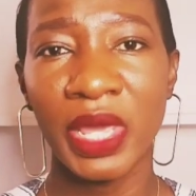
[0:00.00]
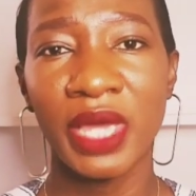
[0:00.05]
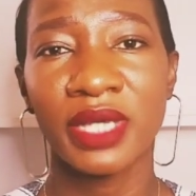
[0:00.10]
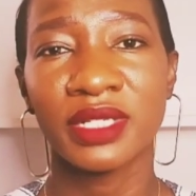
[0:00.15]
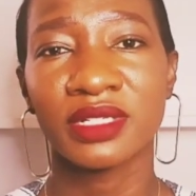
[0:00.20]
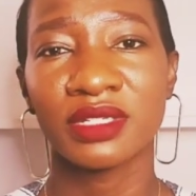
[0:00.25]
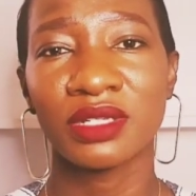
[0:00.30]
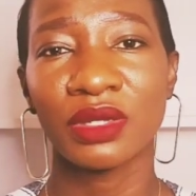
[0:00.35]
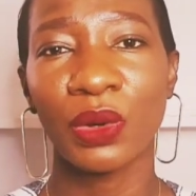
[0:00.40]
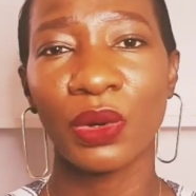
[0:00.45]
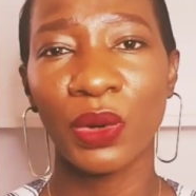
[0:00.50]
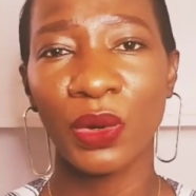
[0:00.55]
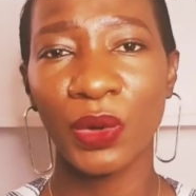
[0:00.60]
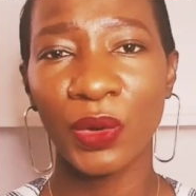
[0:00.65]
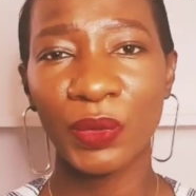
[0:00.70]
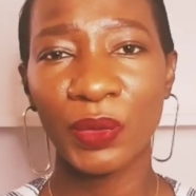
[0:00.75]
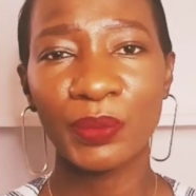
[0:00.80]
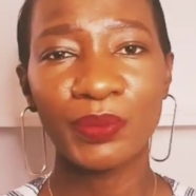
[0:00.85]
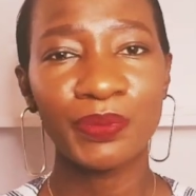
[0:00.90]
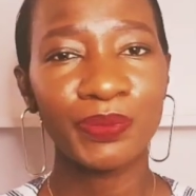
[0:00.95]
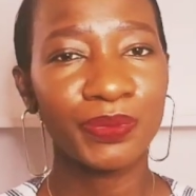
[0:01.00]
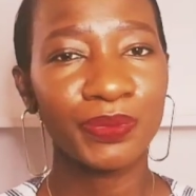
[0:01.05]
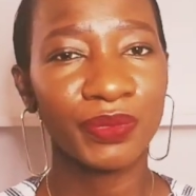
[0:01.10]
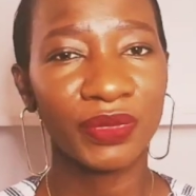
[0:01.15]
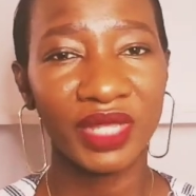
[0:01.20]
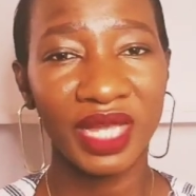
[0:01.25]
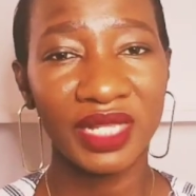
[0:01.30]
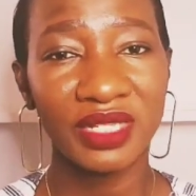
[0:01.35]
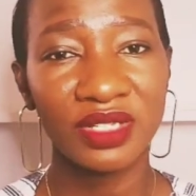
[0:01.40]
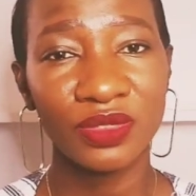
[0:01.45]
So
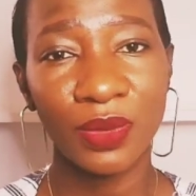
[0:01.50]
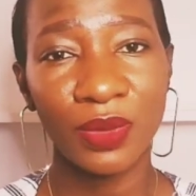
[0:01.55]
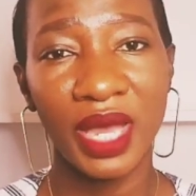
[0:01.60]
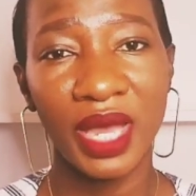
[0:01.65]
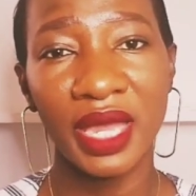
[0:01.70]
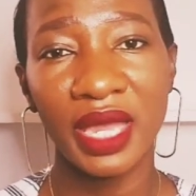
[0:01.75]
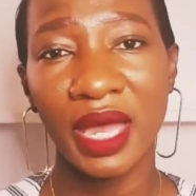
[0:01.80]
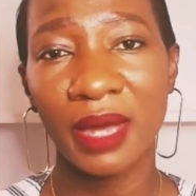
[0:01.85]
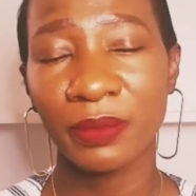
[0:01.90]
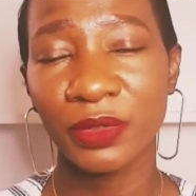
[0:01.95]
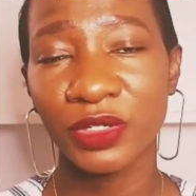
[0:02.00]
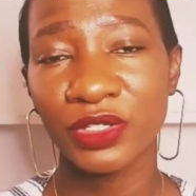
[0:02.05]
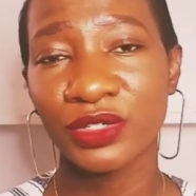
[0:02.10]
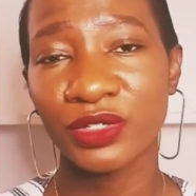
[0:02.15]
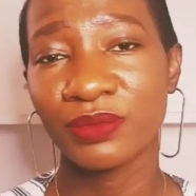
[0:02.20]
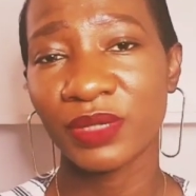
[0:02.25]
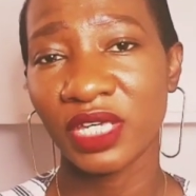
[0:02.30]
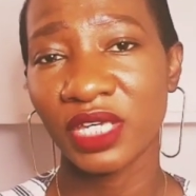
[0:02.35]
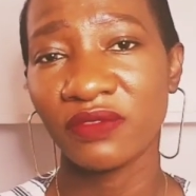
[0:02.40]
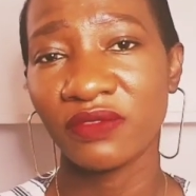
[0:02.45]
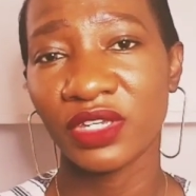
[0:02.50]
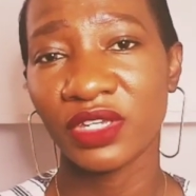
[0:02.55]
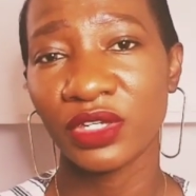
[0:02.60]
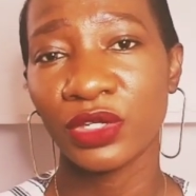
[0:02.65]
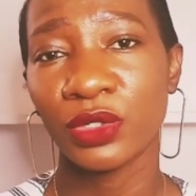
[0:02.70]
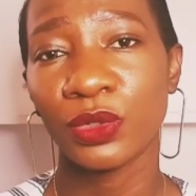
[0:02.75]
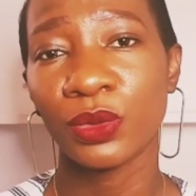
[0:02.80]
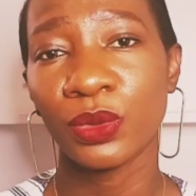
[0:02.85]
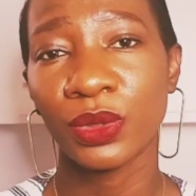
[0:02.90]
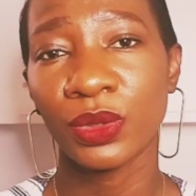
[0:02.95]
that's why I'm going to be giving
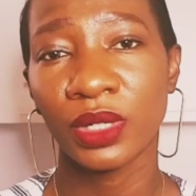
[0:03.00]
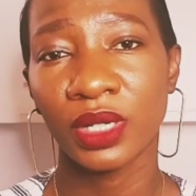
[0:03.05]
you